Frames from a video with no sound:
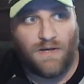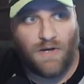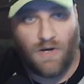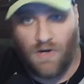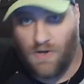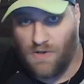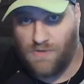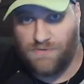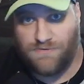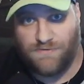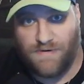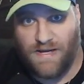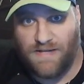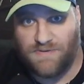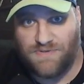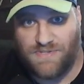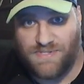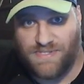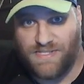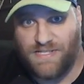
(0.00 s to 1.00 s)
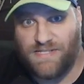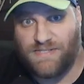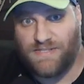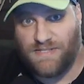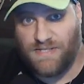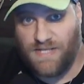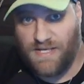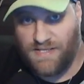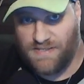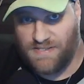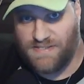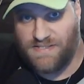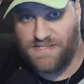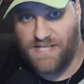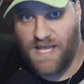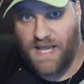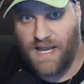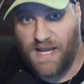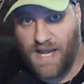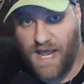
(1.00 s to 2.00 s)
all throughout the season in the
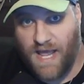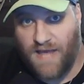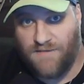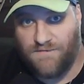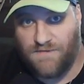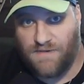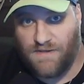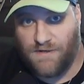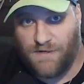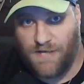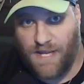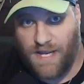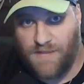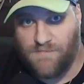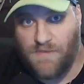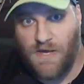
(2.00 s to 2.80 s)
second half of their game.